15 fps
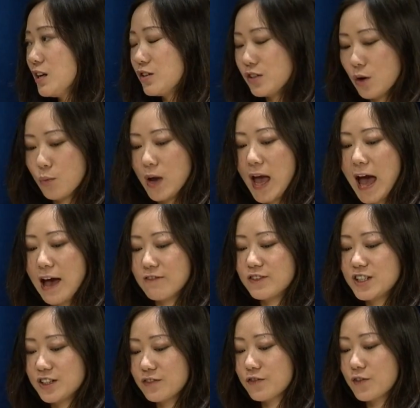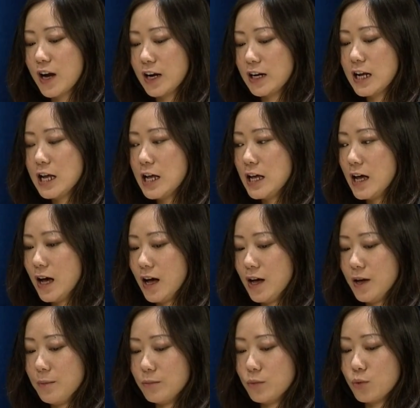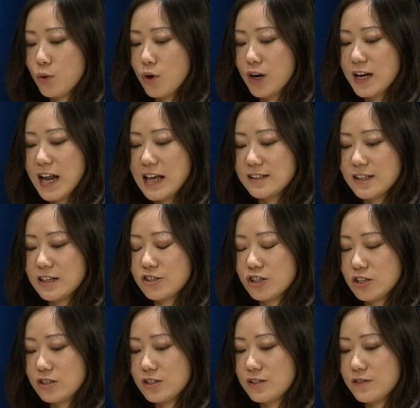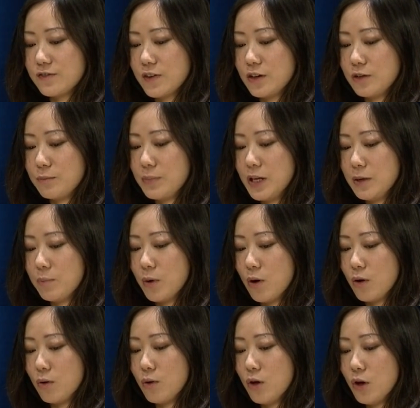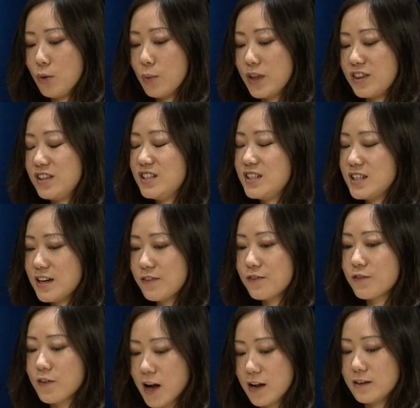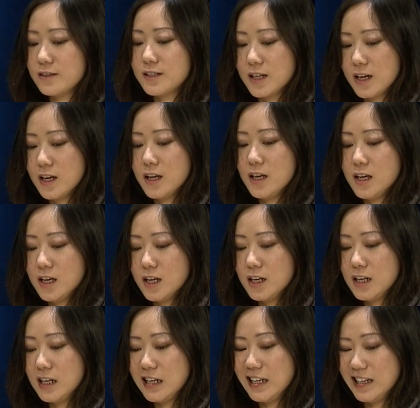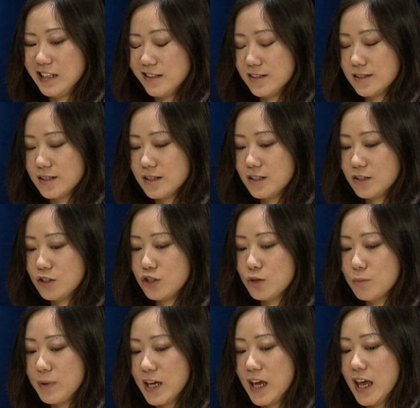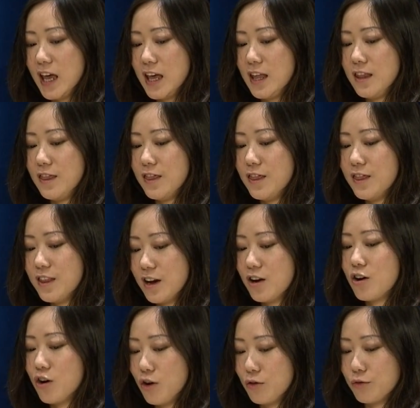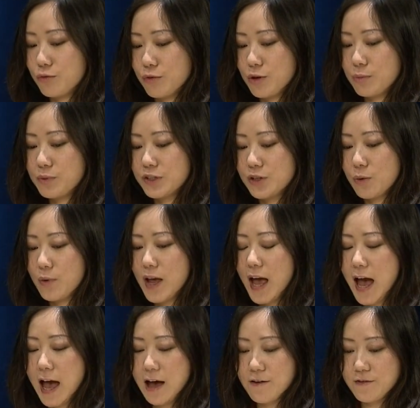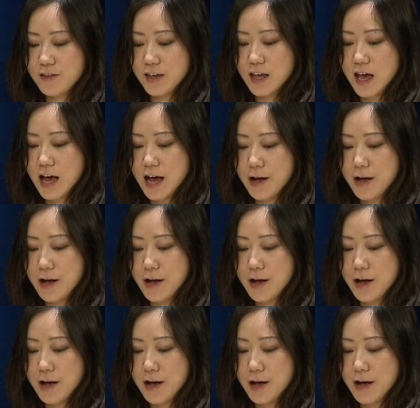So we have different organizations, different people with different needs to be in their own group. So we have the